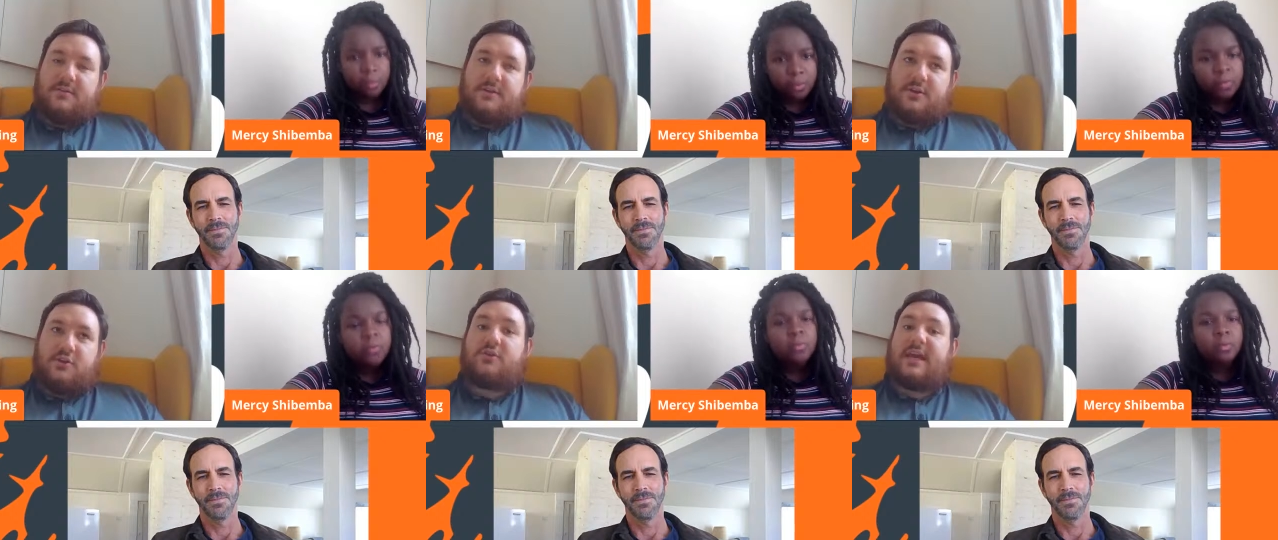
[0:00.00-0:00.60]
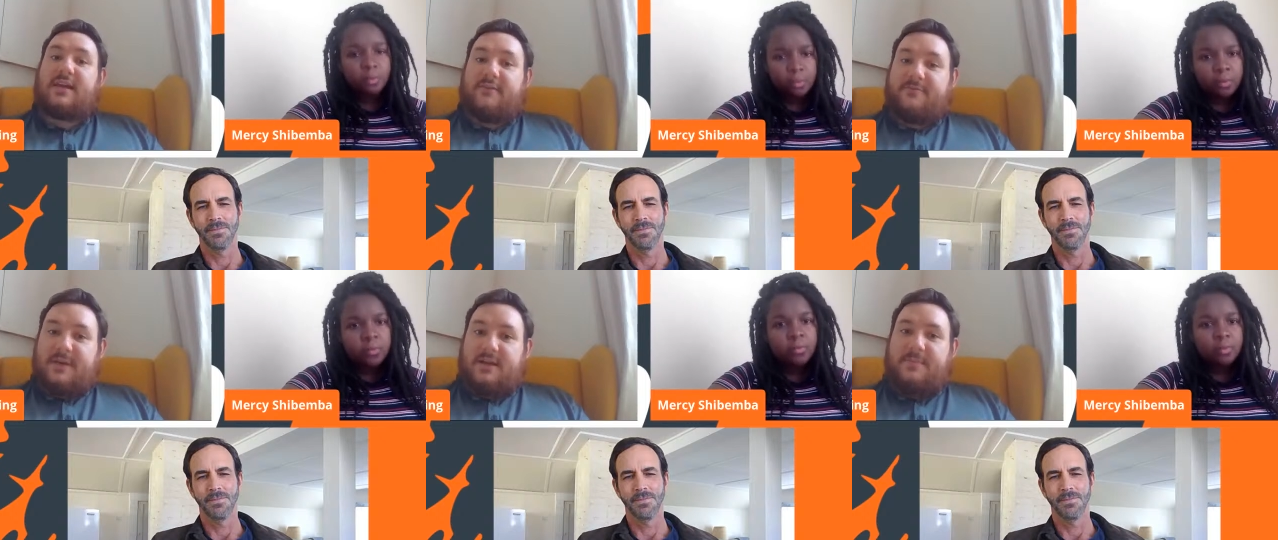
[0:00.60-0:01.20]
Speaker 1: the UK
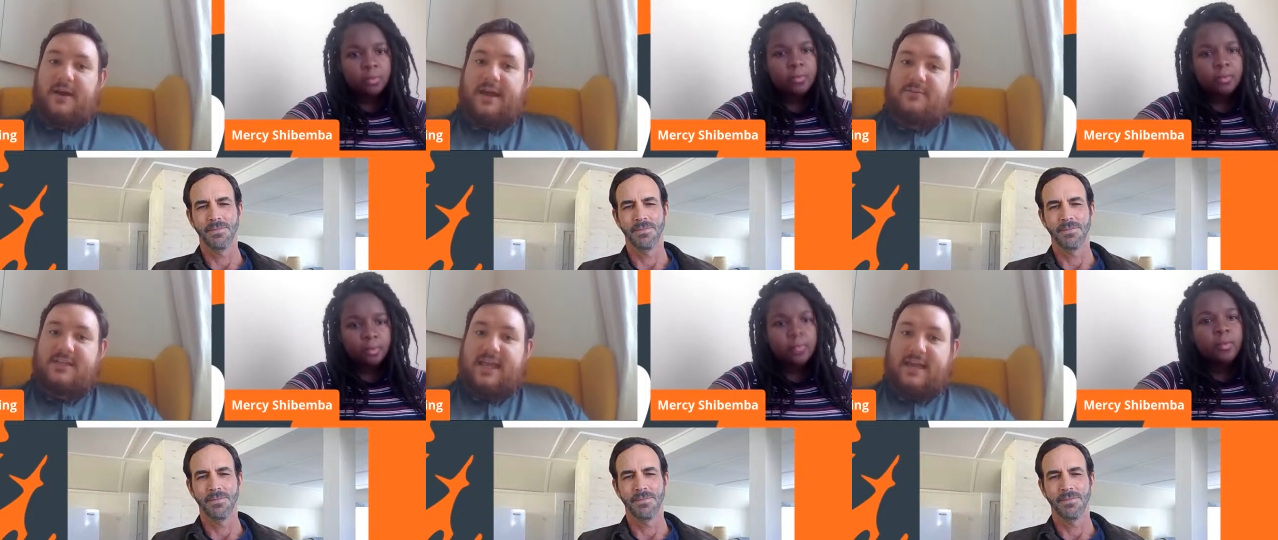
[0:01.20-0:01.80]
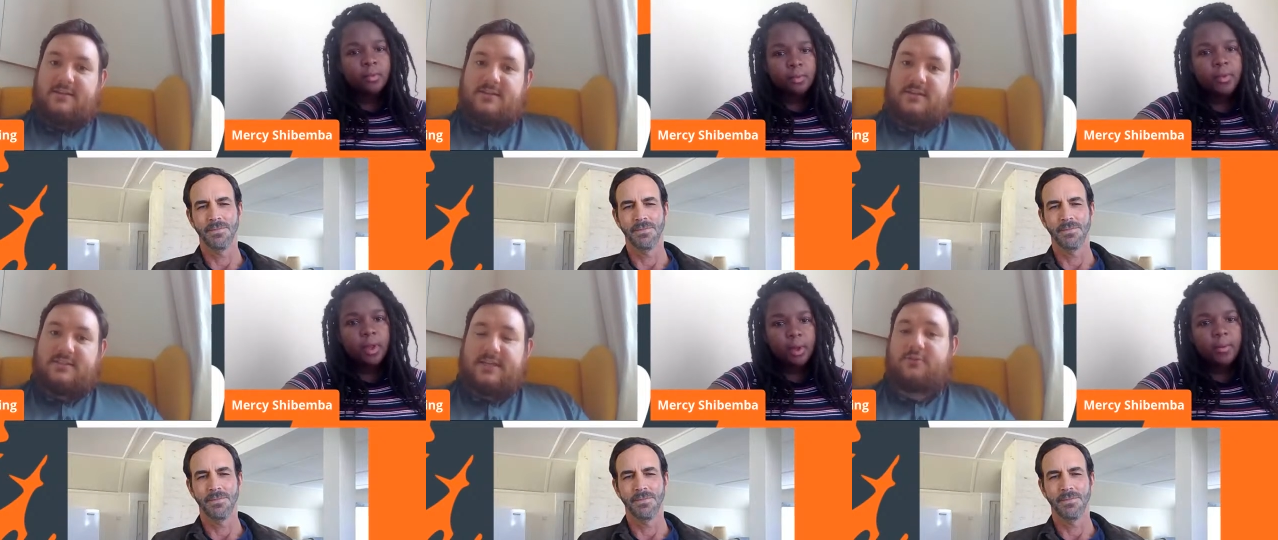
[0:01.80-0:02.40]
government about how to get
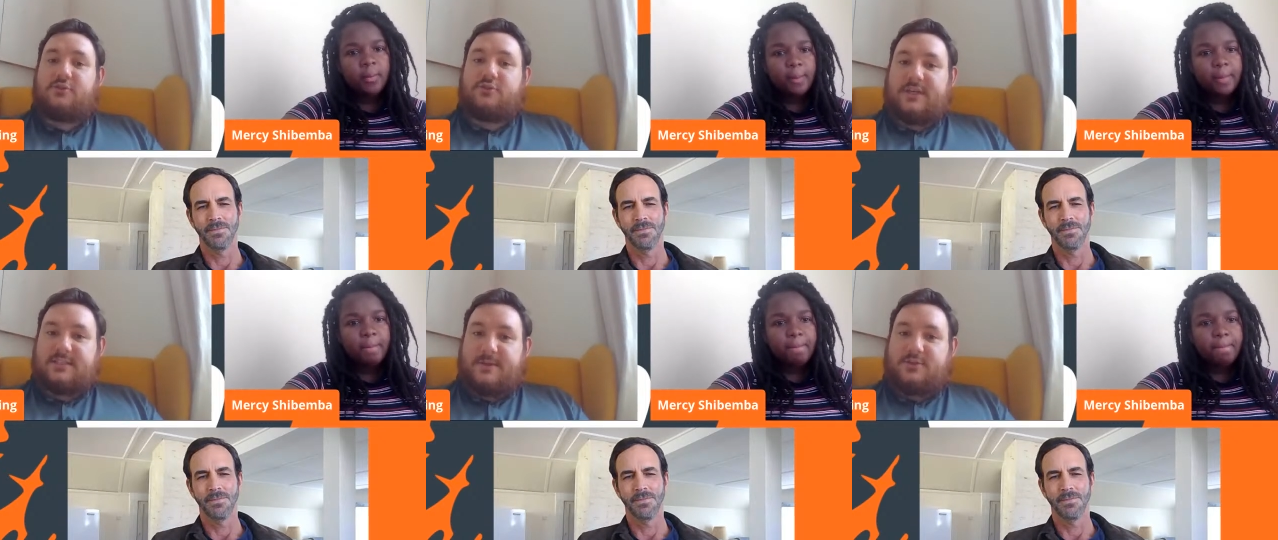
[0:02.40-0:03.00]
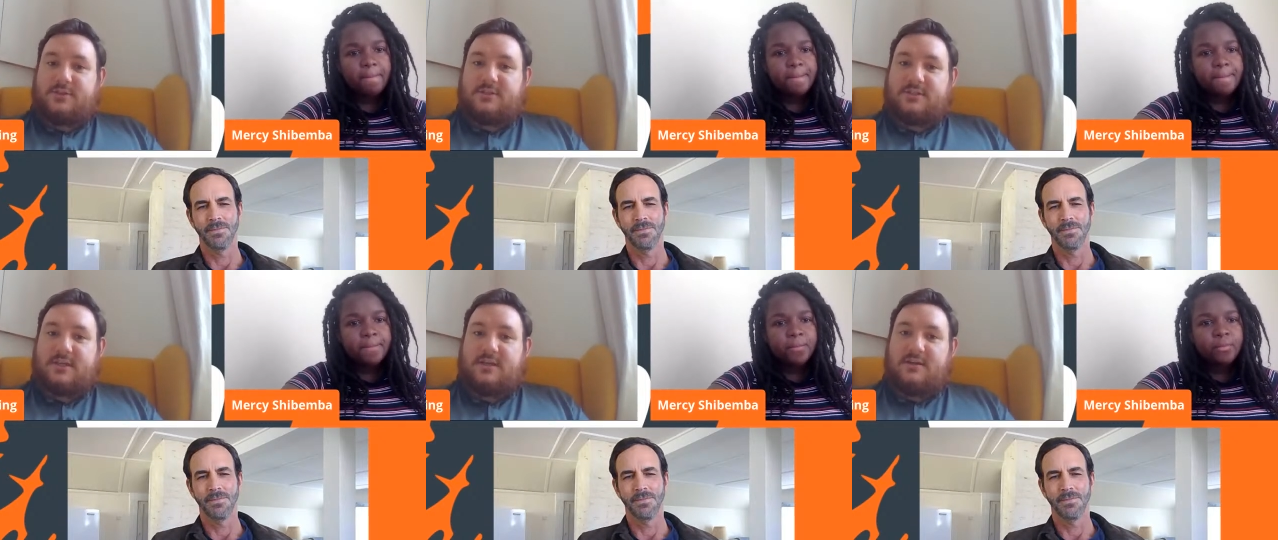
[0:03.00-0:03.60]
to zero new
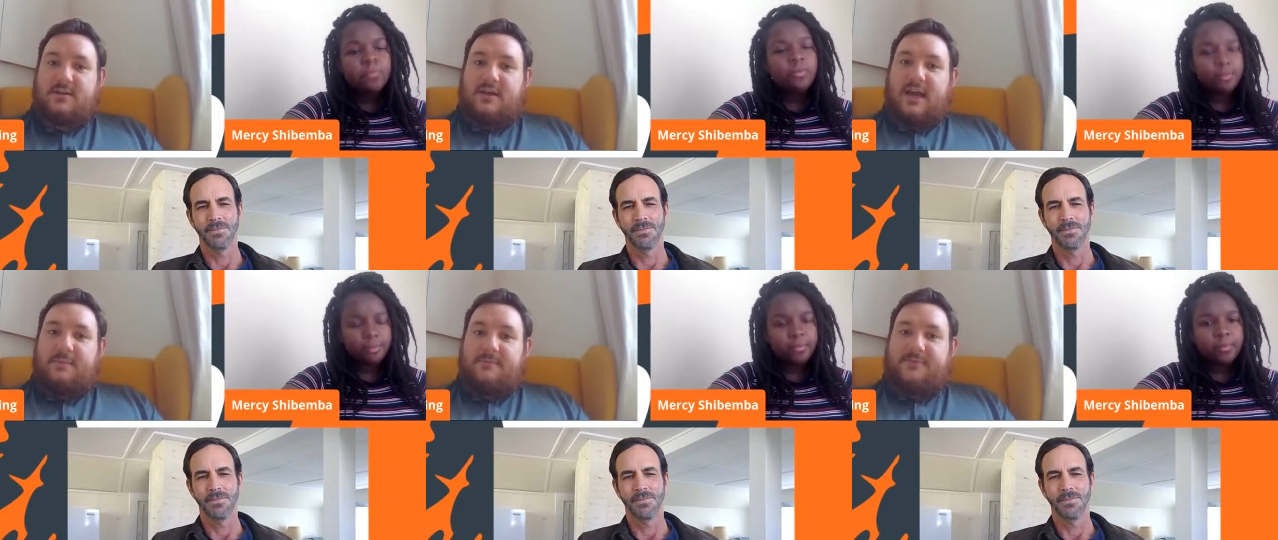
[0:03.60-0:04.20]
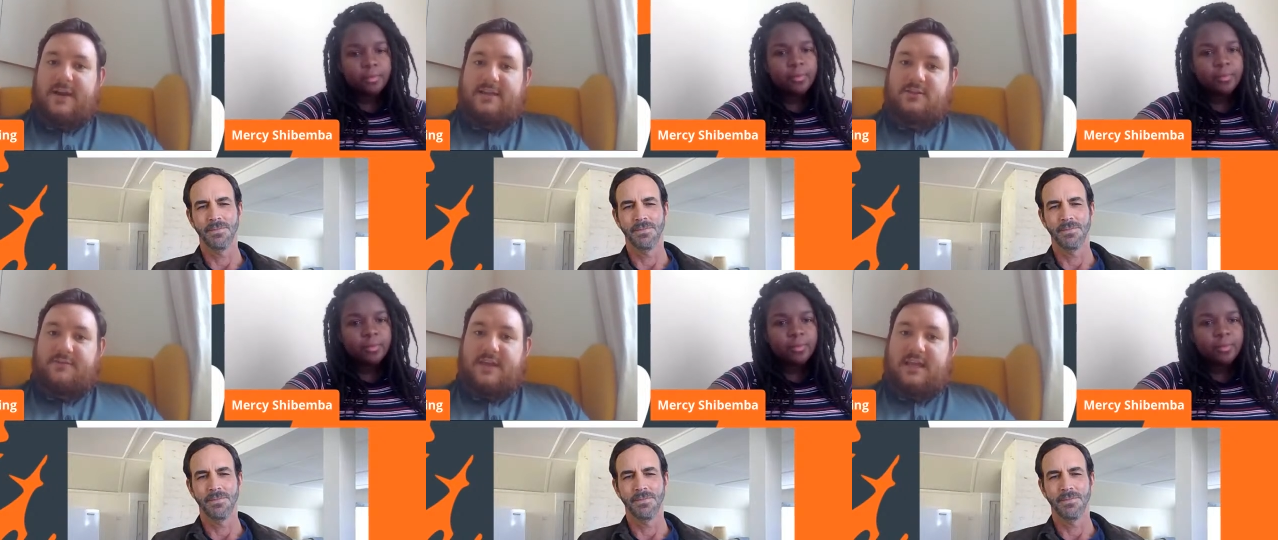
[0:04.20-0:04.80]
transmissions um, for
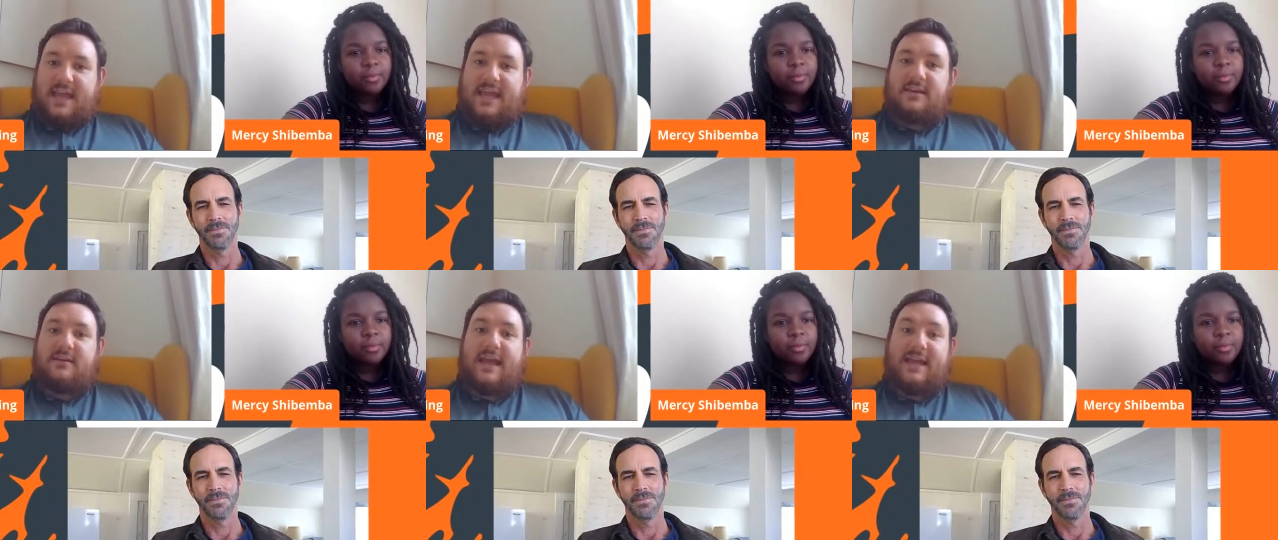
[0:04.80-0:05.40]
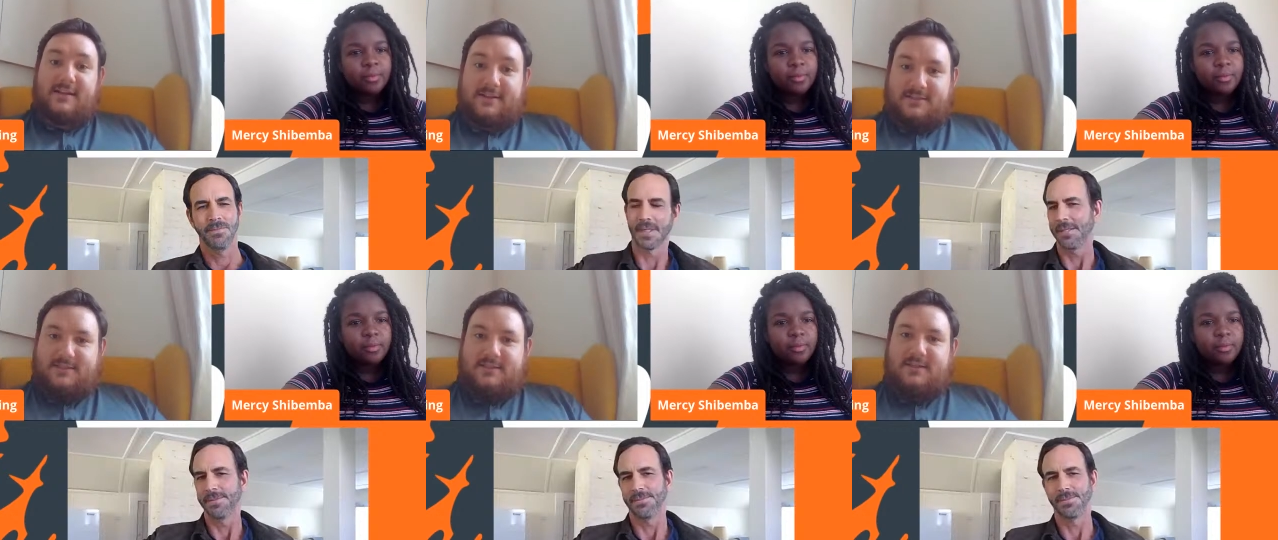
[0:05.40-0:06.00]
HIV in
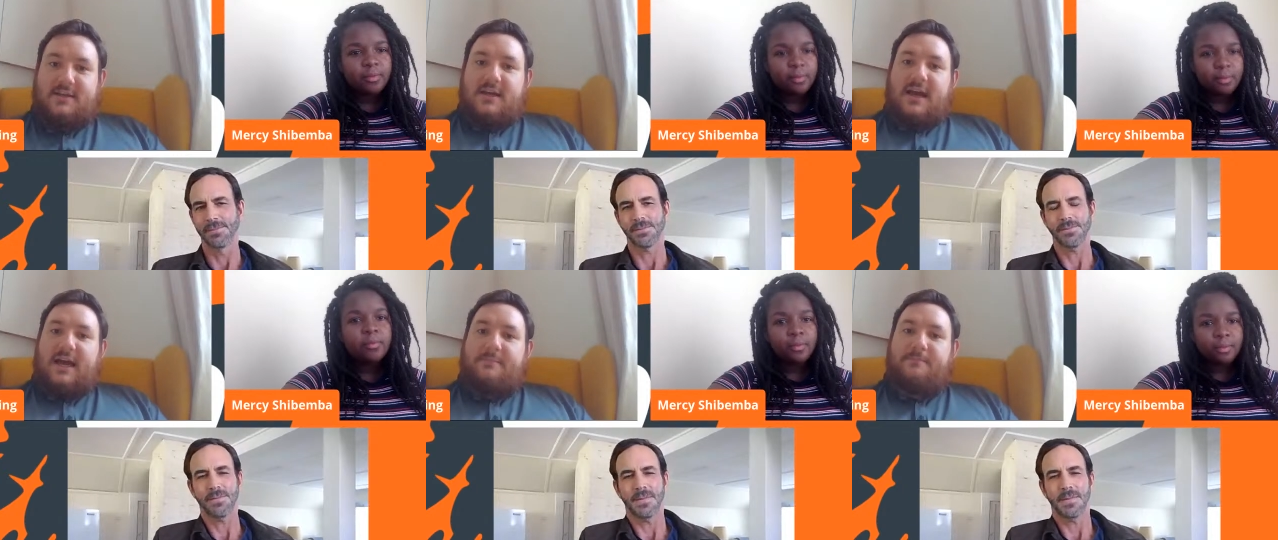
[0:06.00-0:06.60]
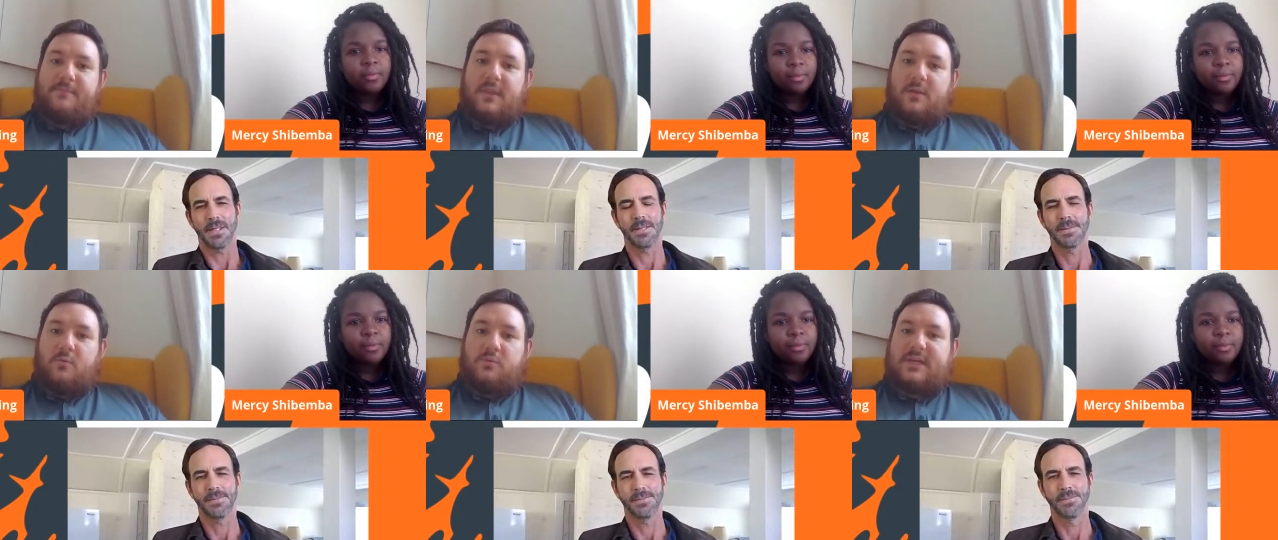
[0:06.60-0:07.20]
England. Um,
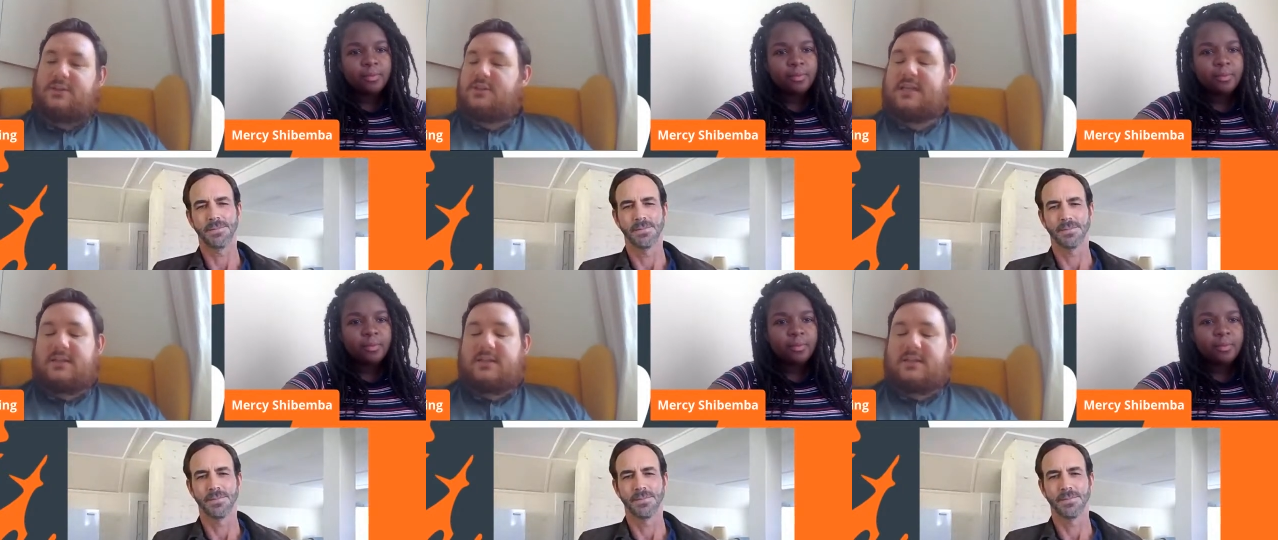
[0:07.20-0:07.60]
can you